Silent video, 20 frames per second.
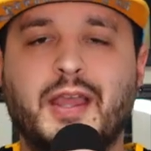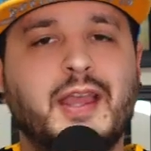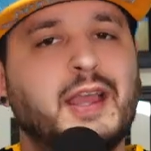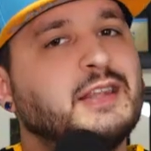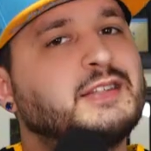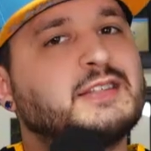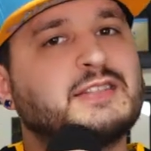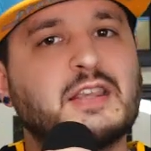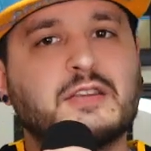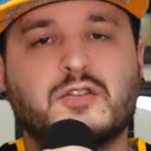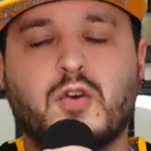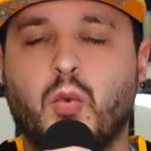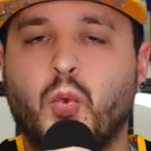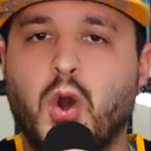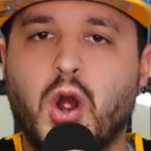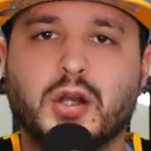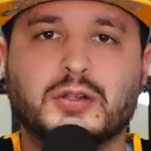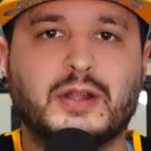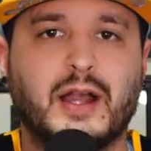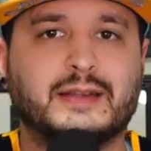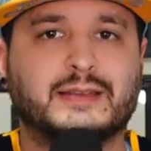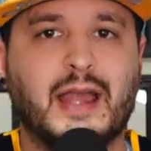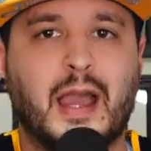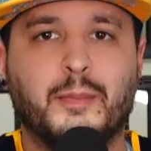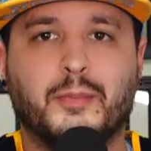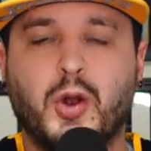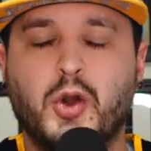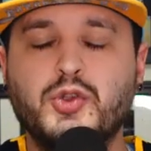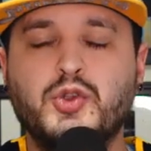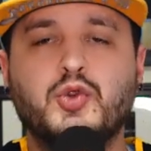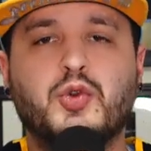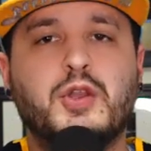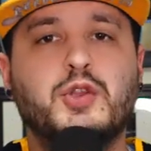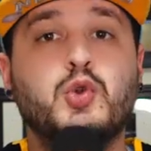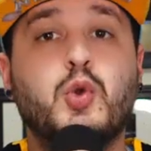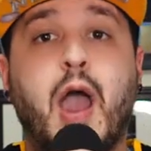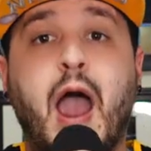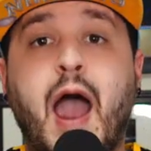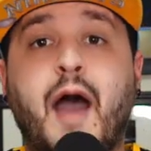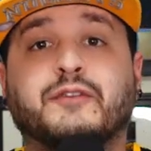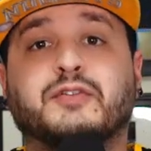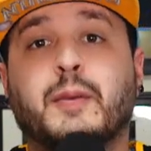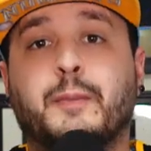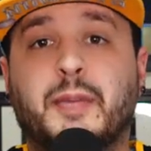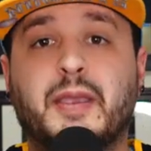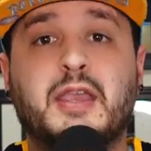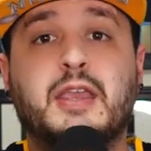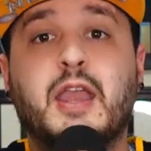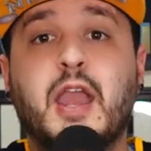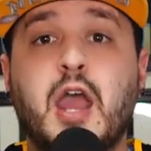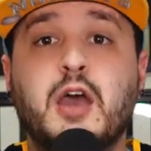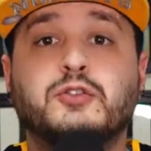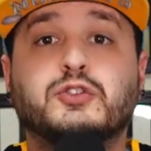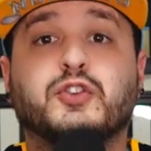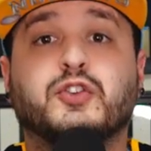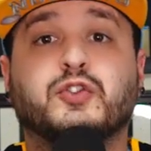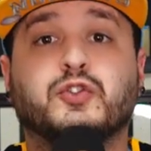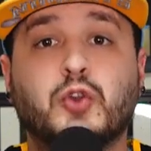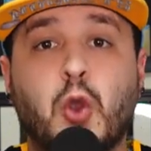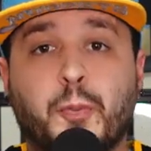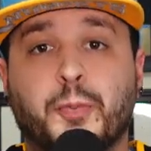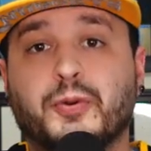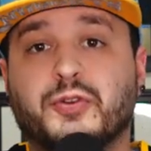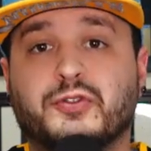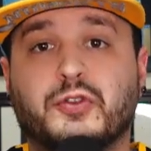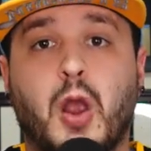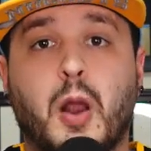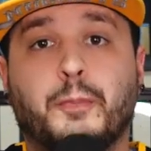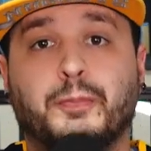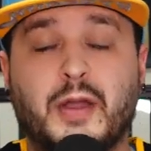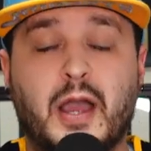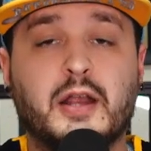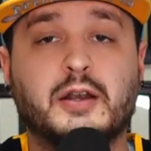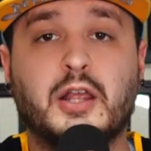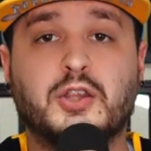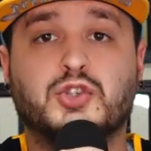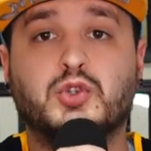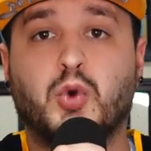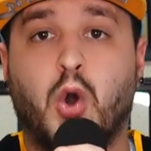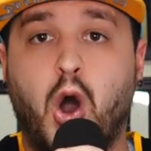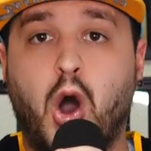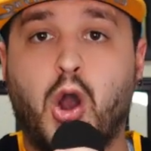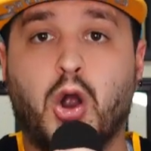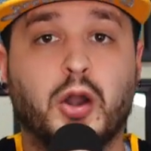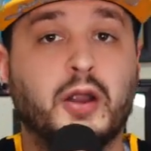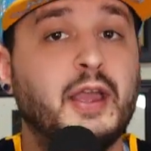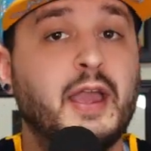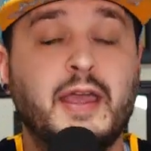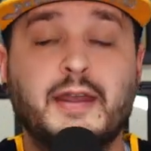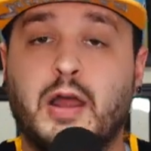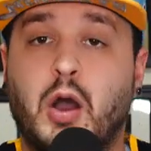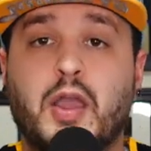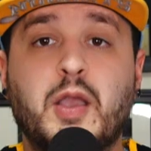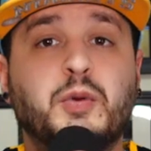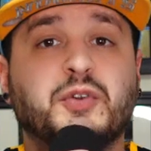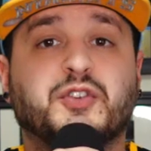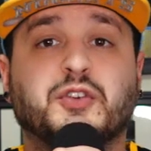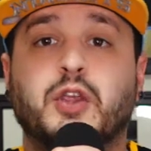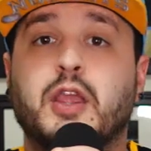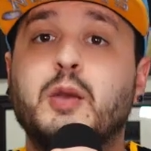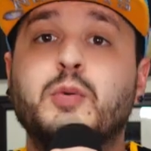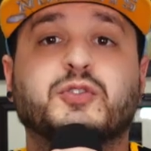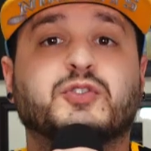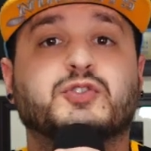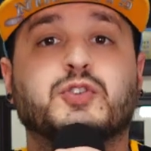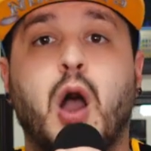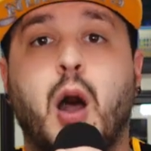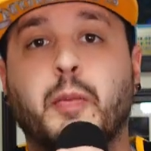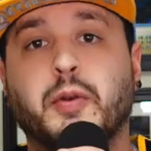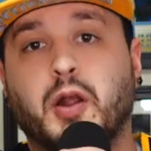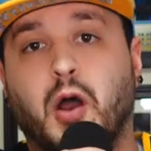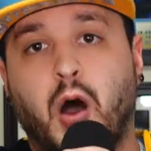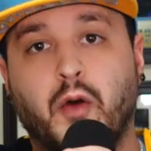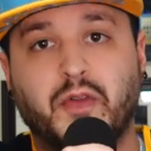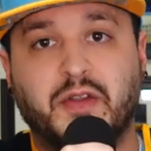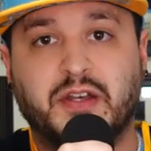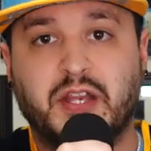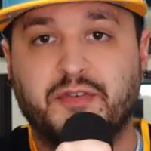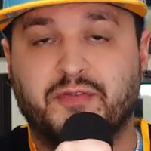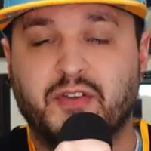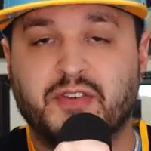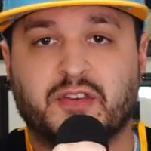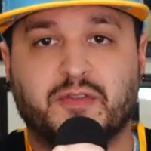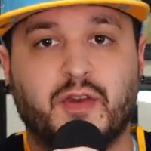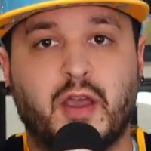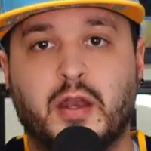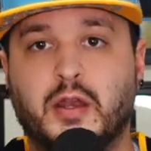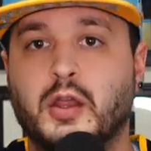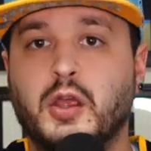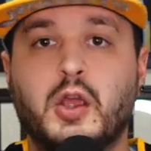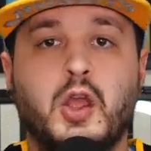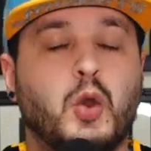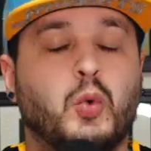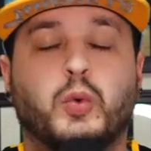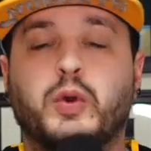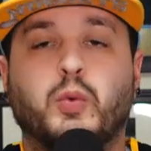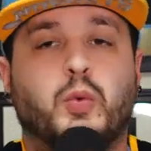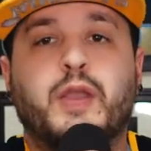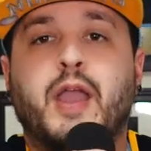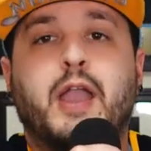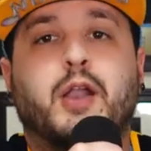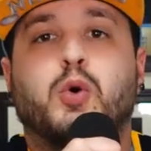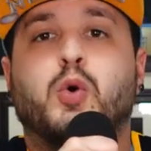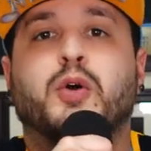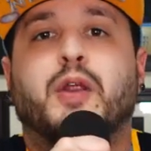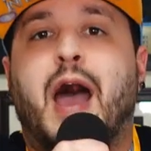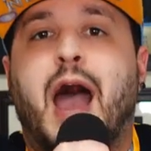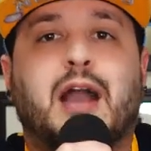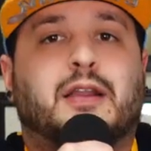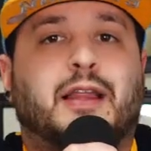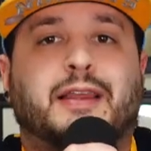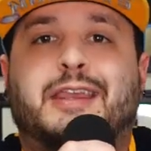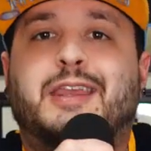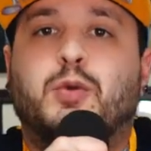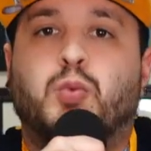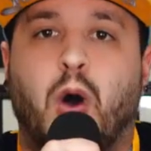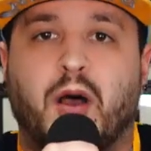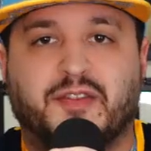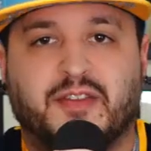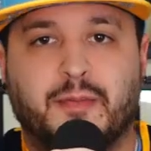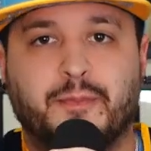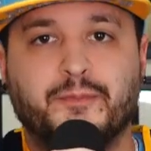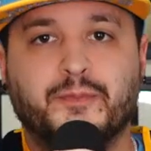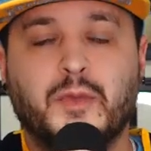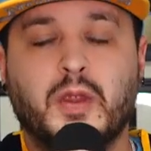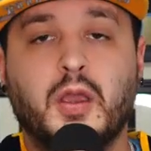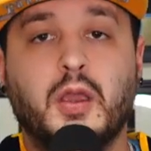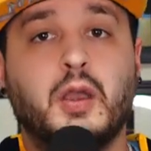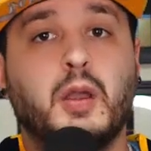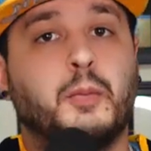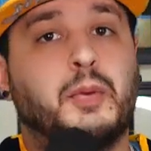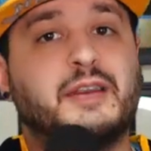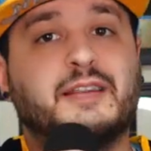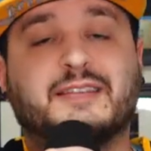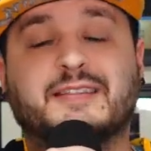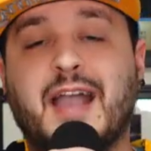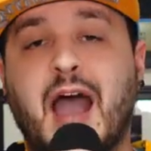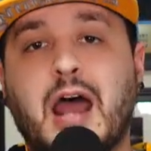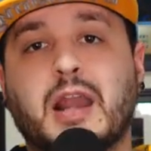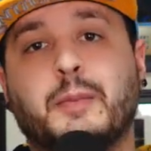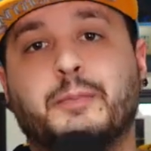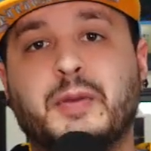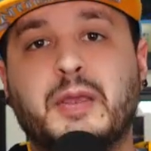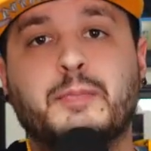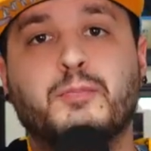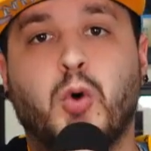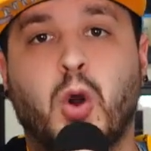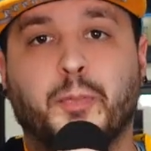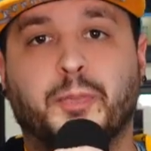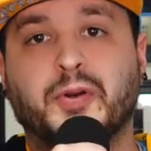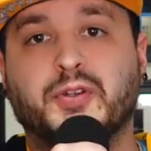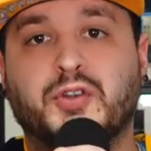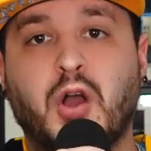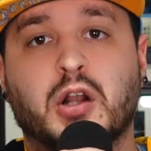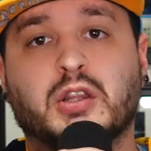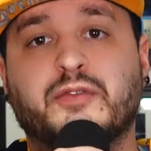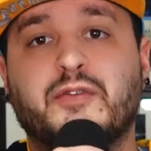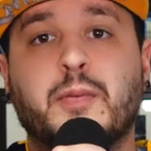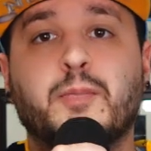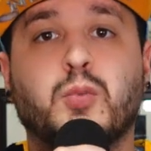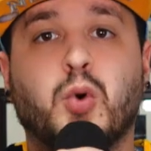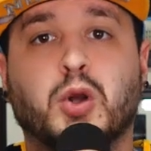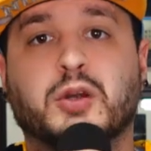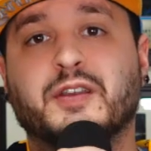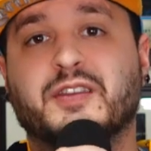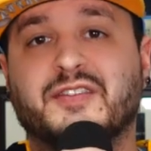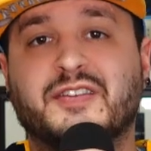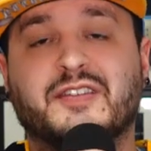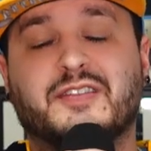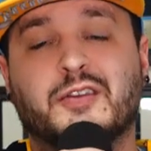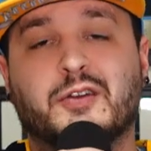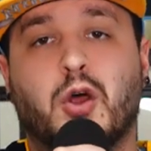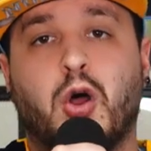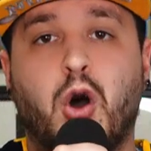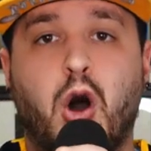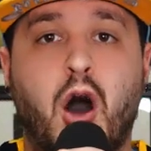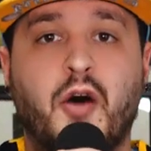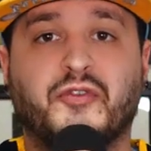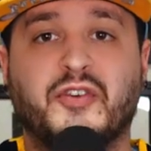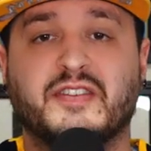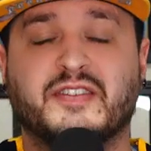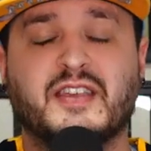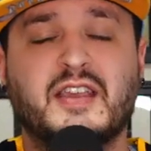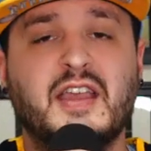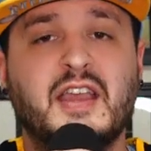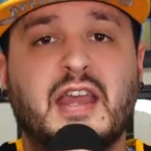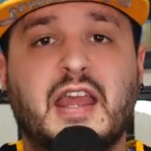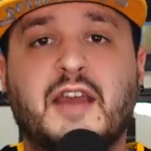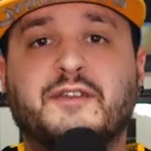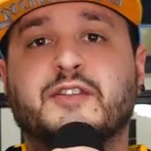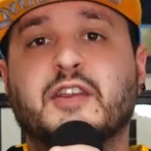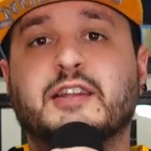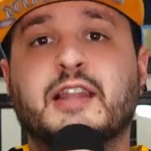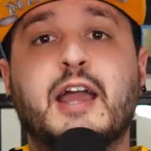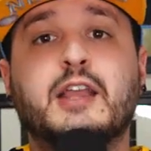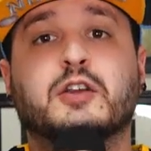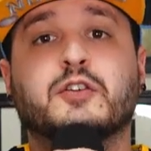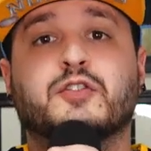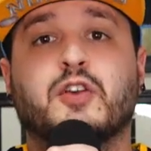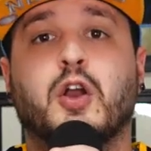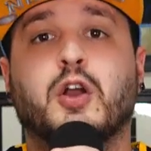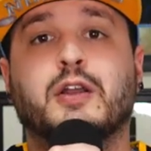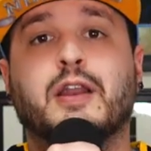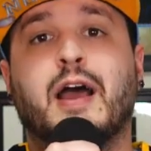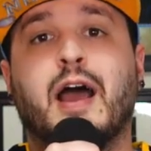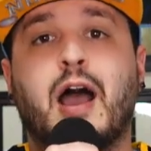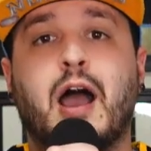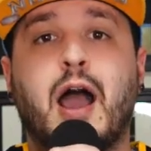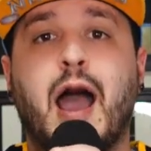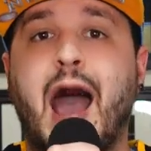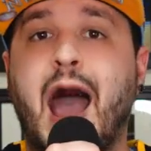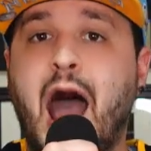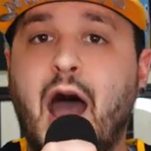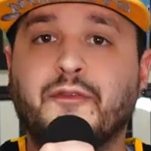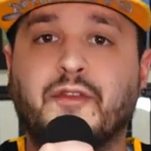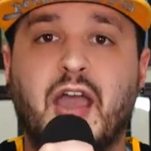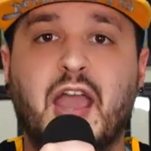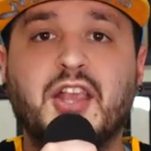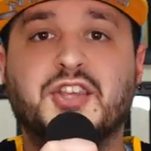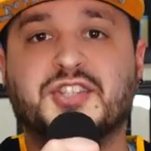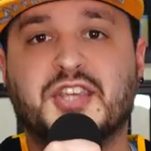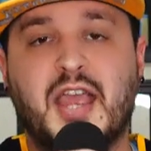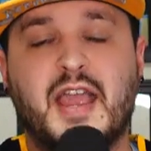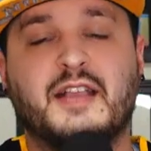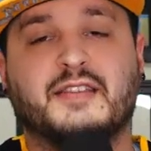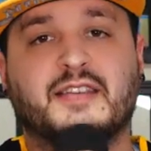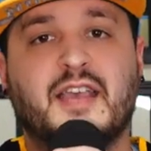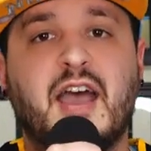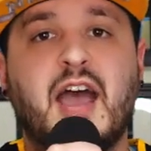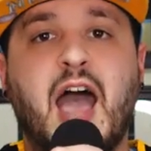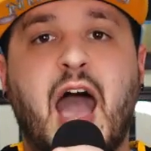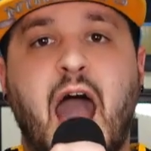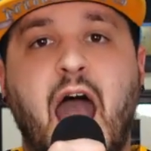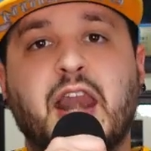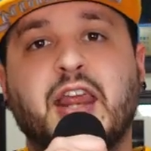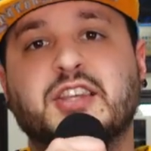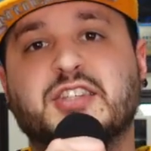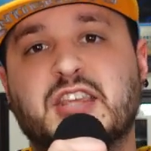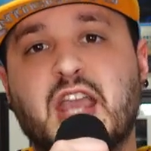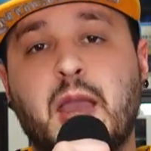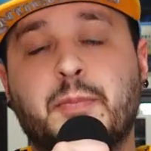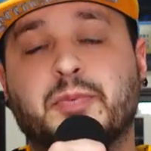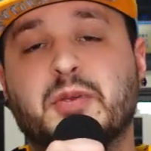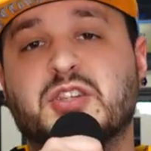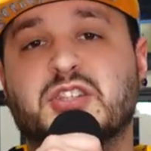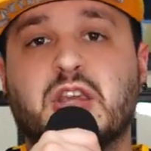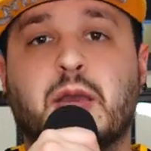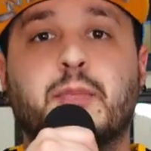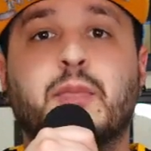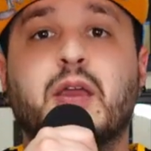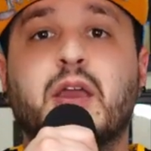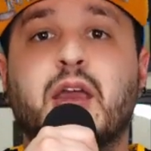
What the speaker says: It just doesn't work like that, bro. You have to be the superstar player that you are. Now, he was dominant on the defensive end. We ain't going to act like he wasn't. But he's got to be more productive and more consistent on offense if the Lakers are going to have a chance at a championship